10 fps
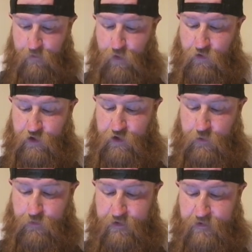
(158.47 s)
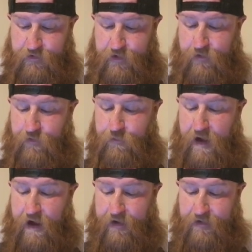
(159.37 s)
Prosecuting Stephen
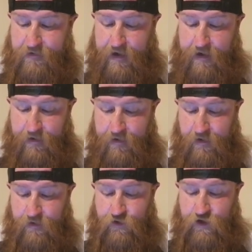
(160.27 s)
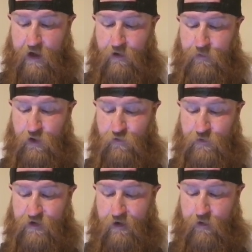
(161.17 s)
Parker said the child abuse
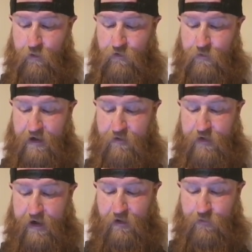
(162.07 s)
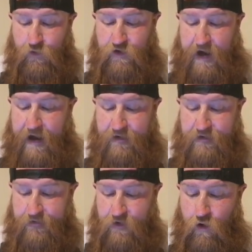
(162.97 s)
material was made available to
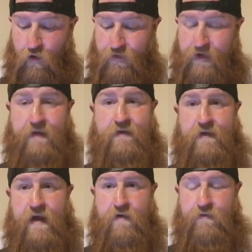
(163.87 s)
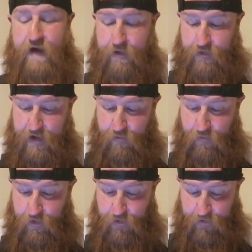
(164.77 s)
access over the internet via a
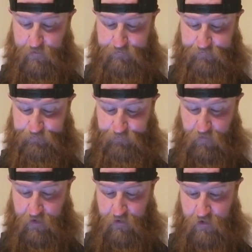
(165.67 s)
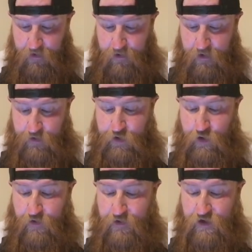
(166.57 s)
network. The
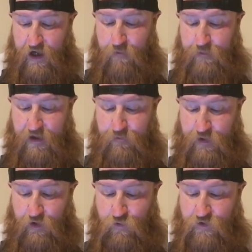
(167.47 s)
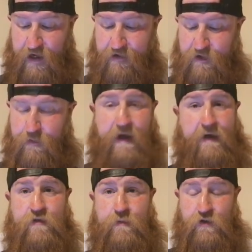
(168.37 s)
youngest child being abused was
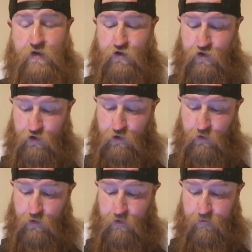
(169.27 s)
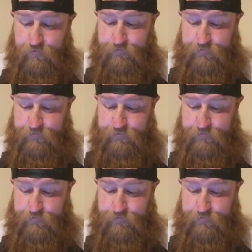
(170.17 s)
estimated to be just 2.